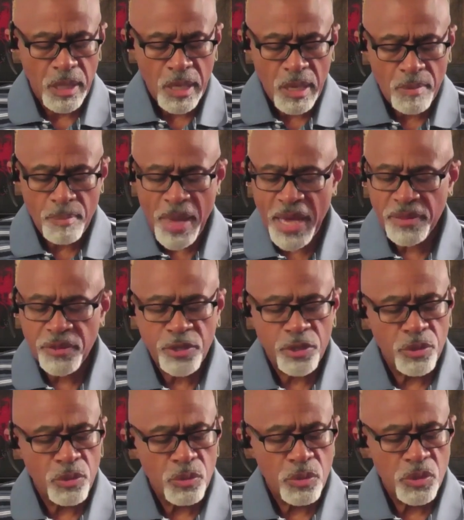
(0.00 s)

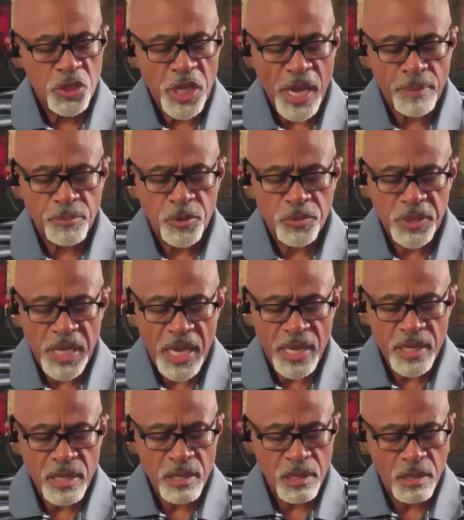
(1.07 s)
Matthew chapter
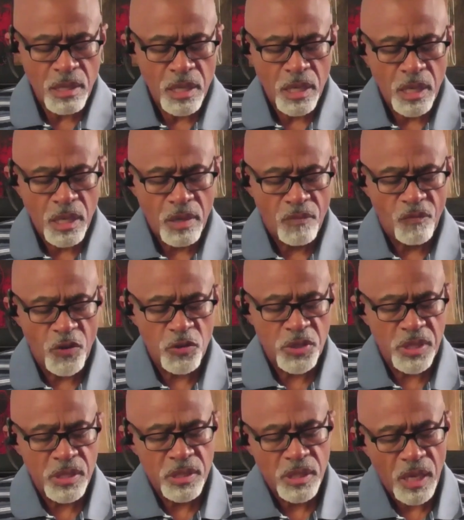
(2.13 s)
10,
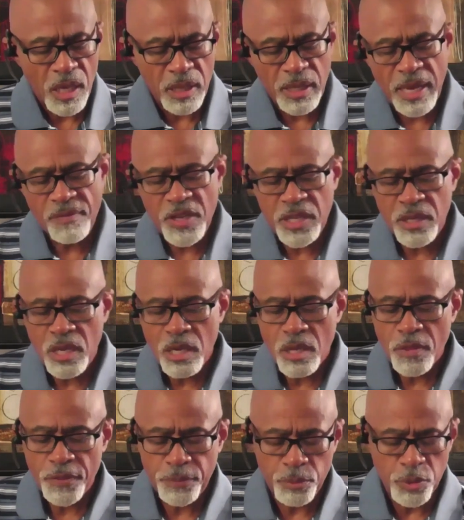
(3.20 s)
verses 11
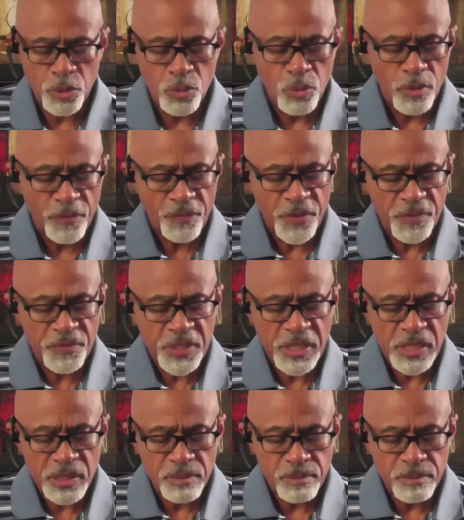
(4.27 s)
through 15.